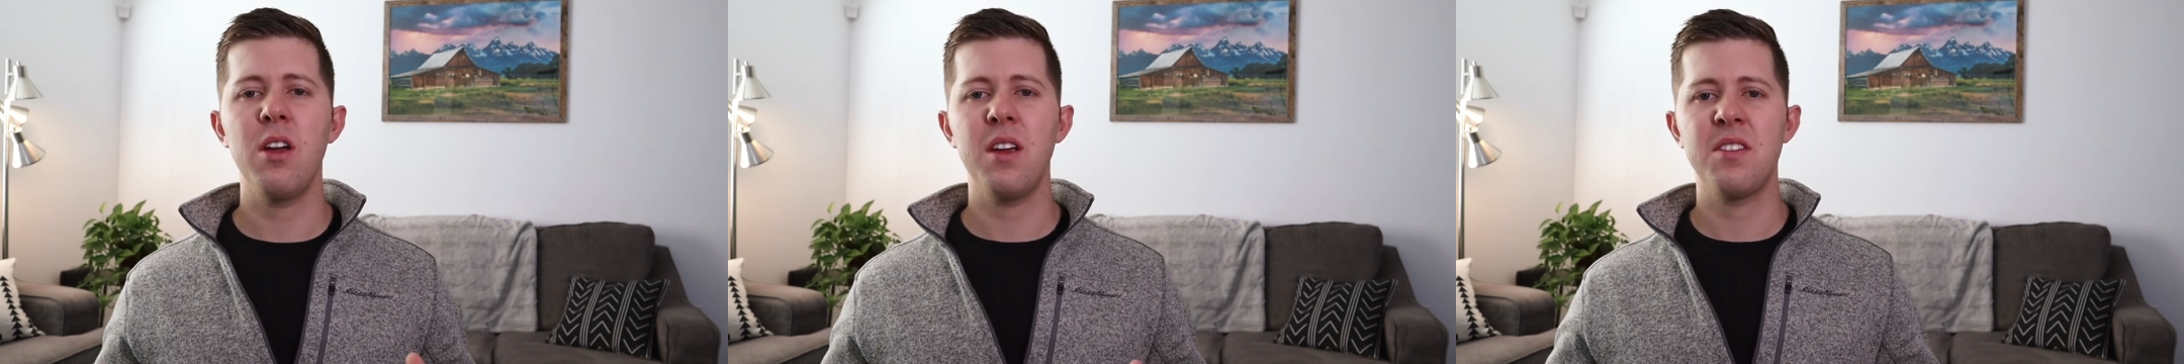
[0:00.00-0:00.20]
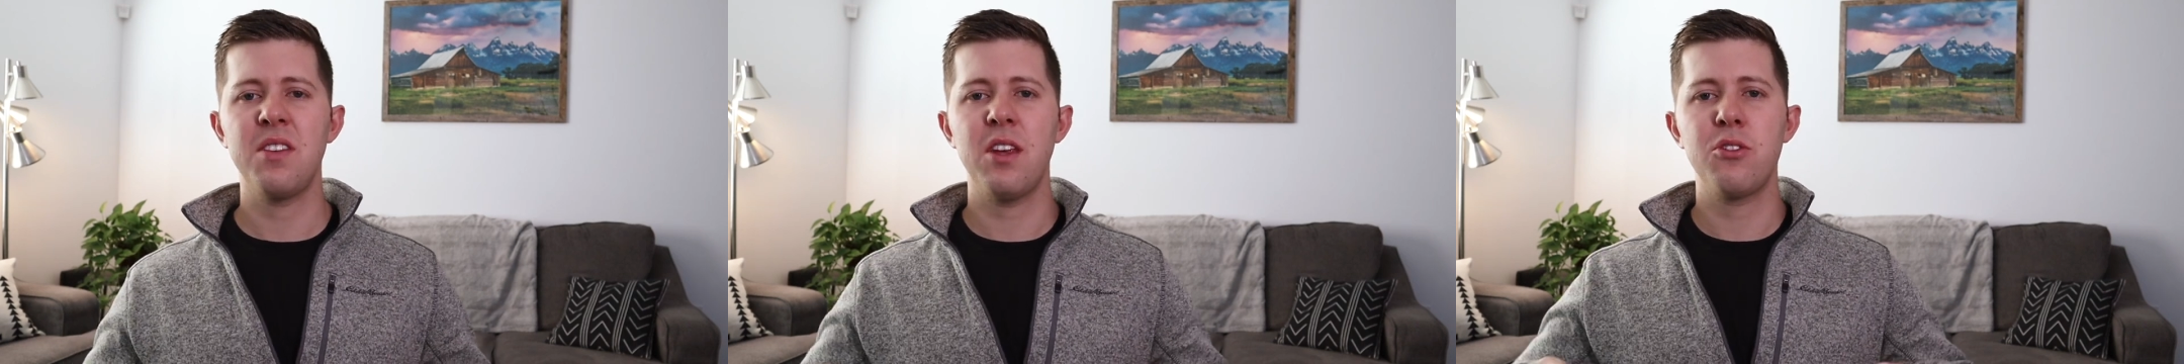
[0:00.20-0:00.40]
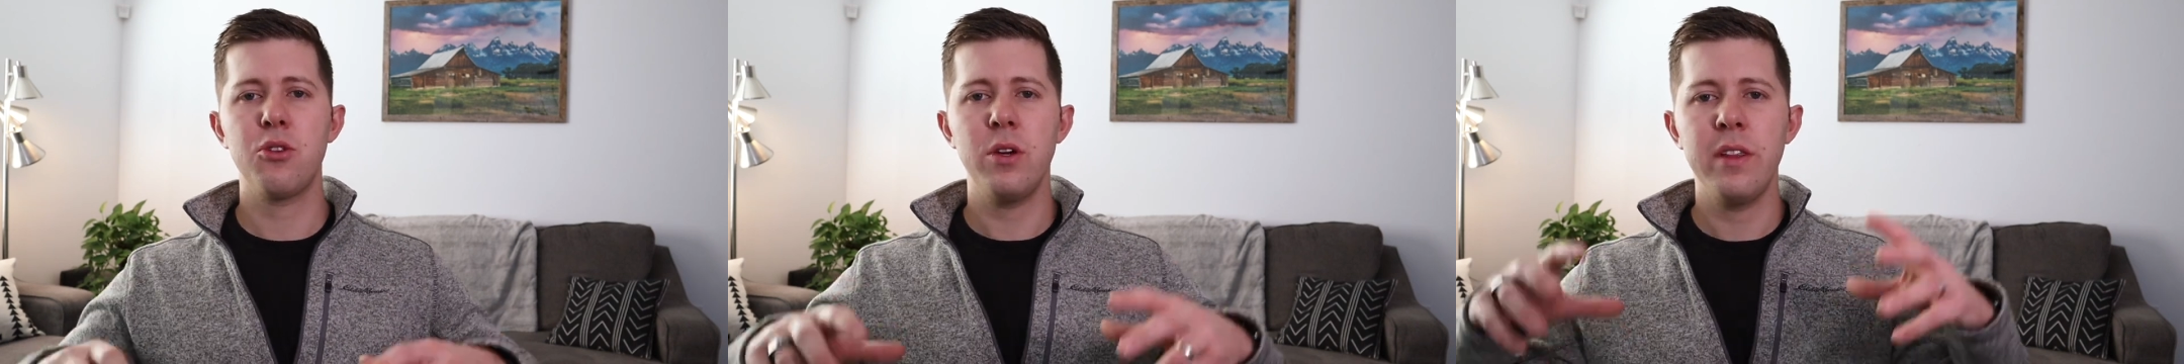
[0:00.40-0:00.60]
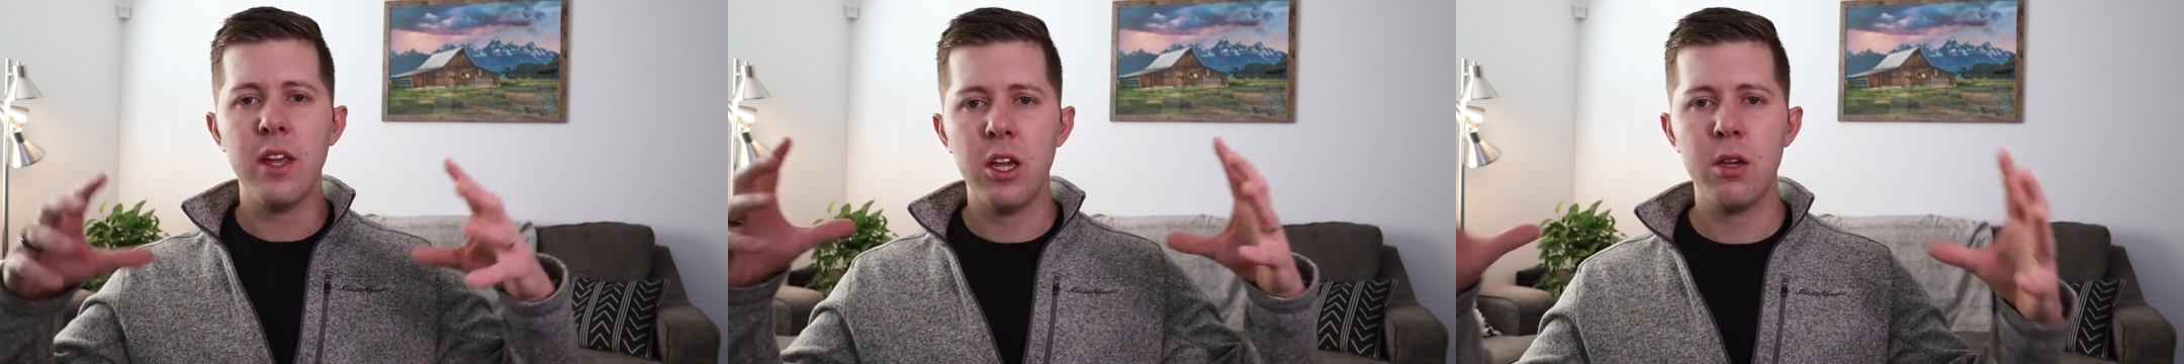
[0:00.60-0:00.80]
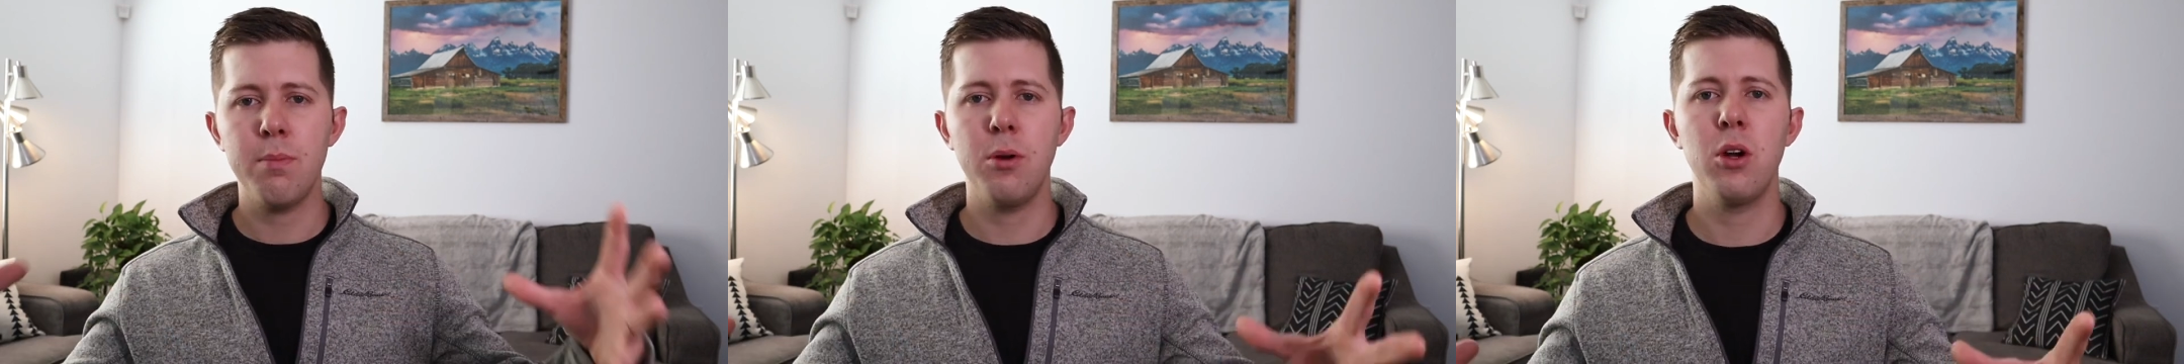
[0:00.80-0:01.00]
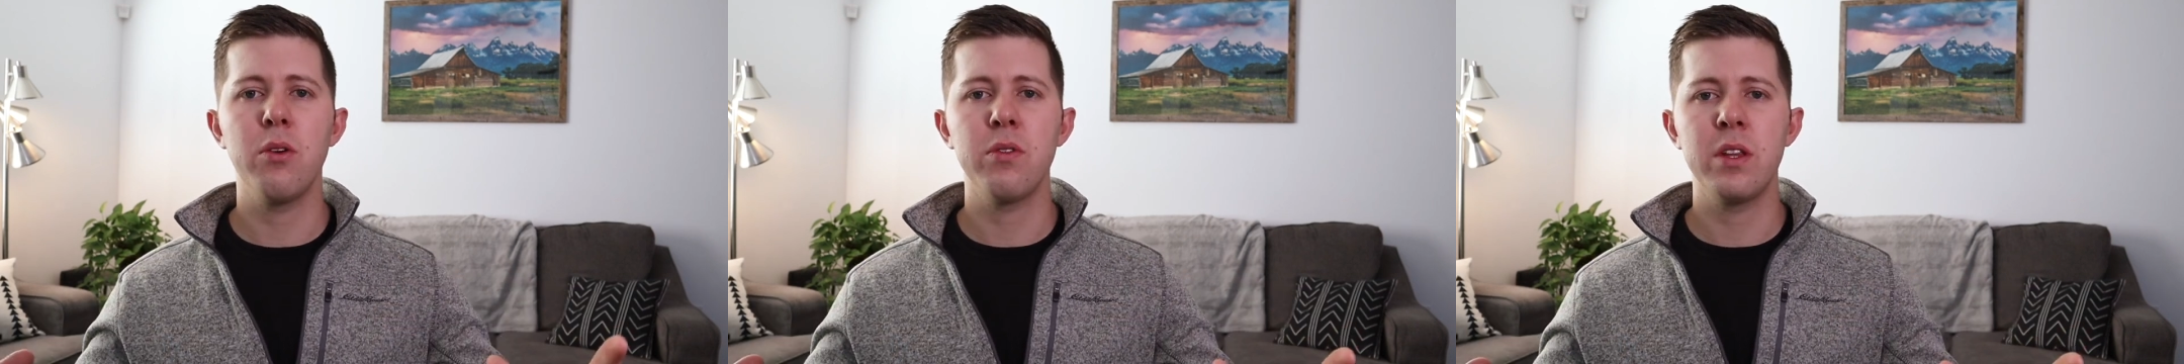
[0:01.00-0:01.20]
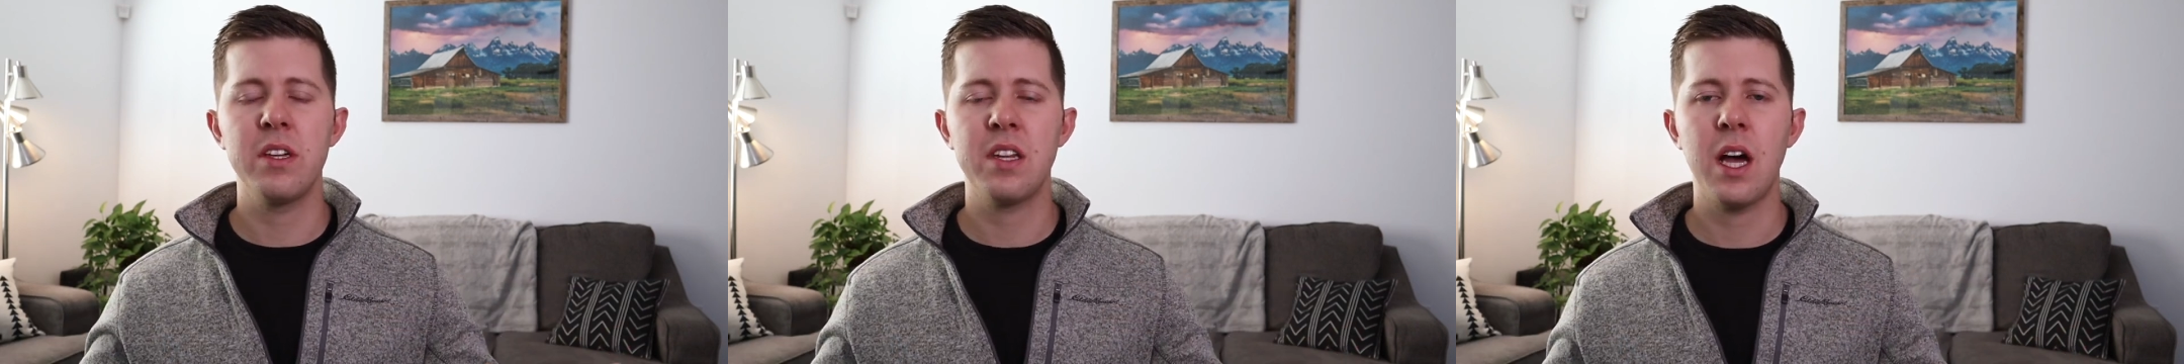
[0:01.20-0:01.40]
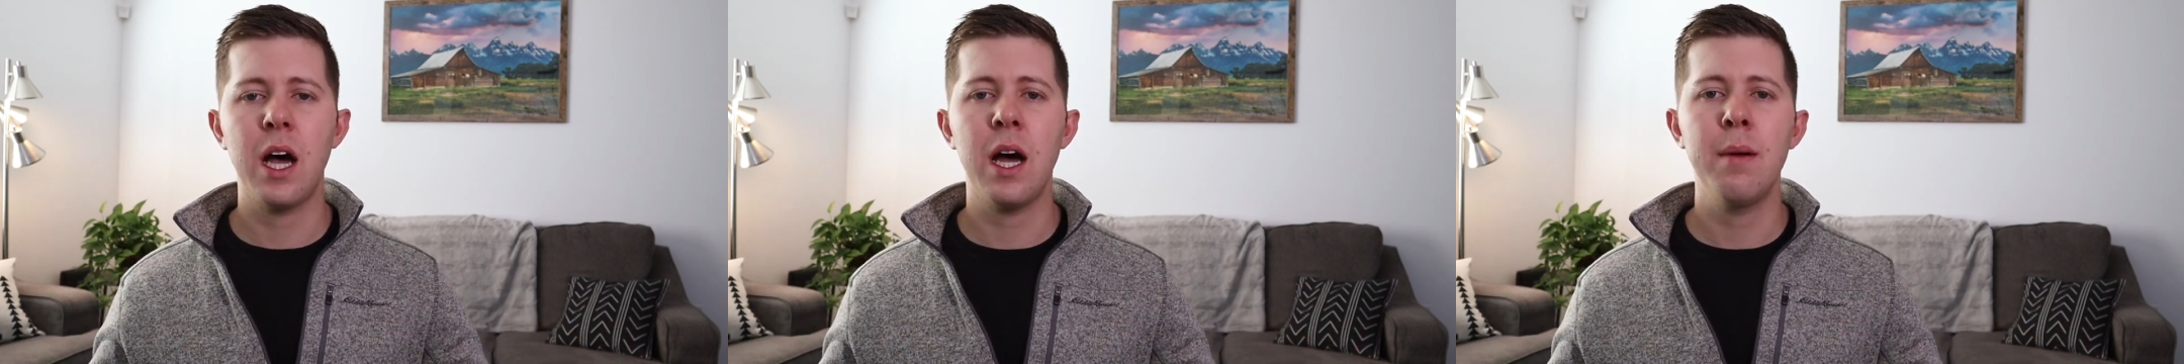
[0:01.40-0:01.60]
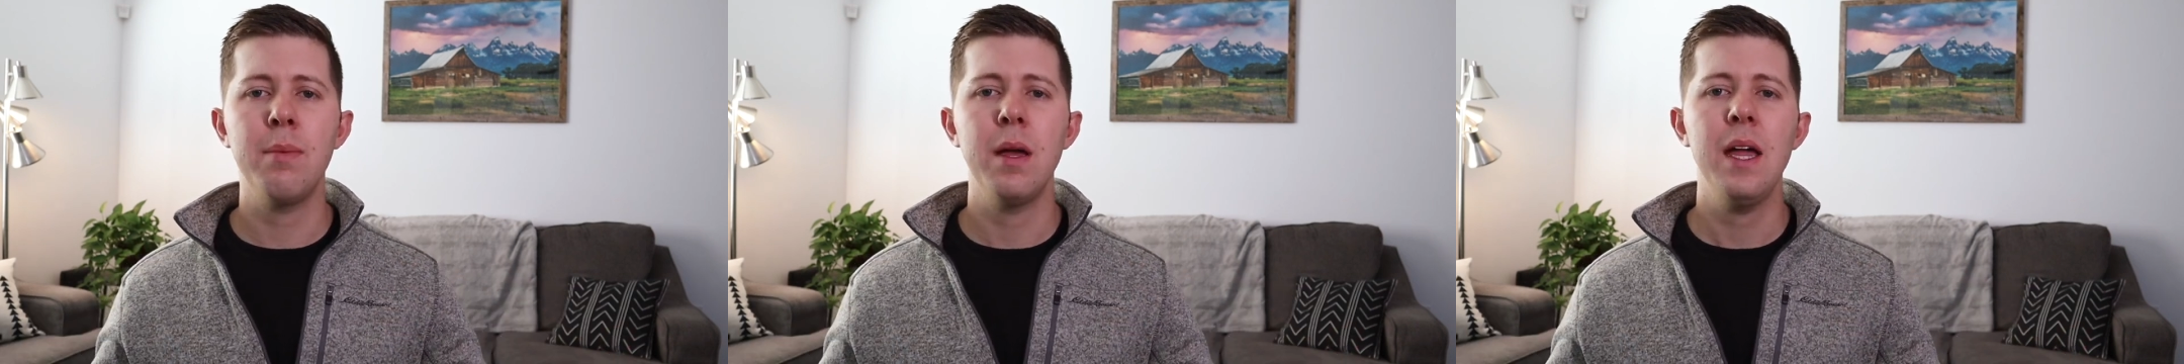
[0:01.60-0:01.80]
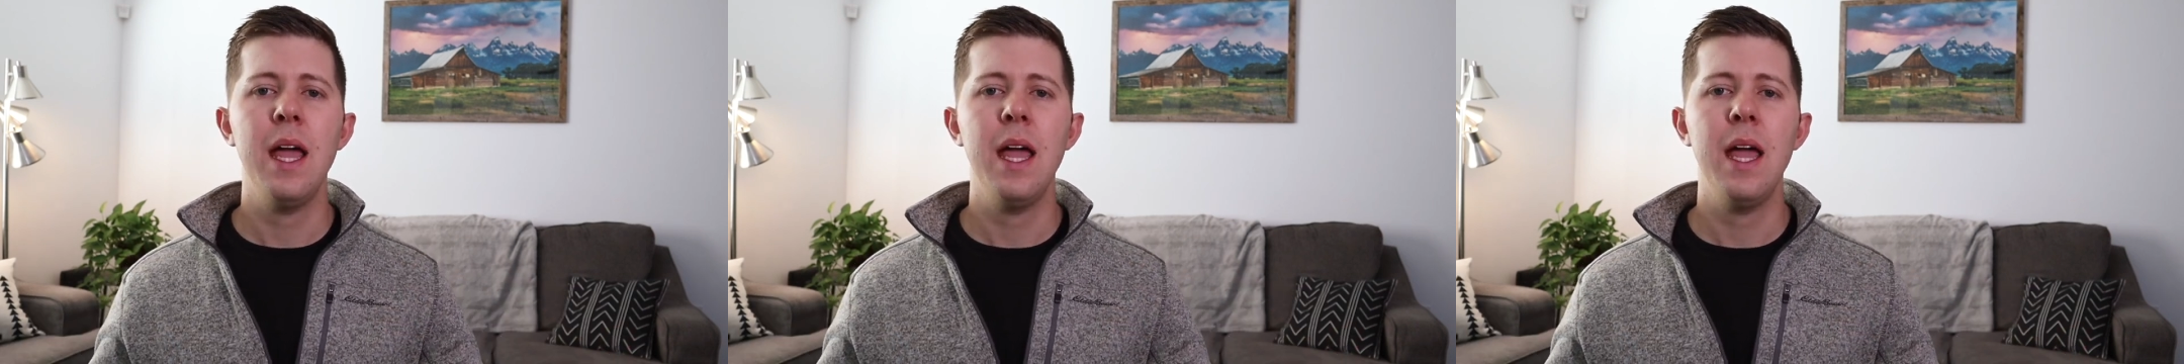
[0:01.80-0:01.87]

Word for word: accessory that you could put over the top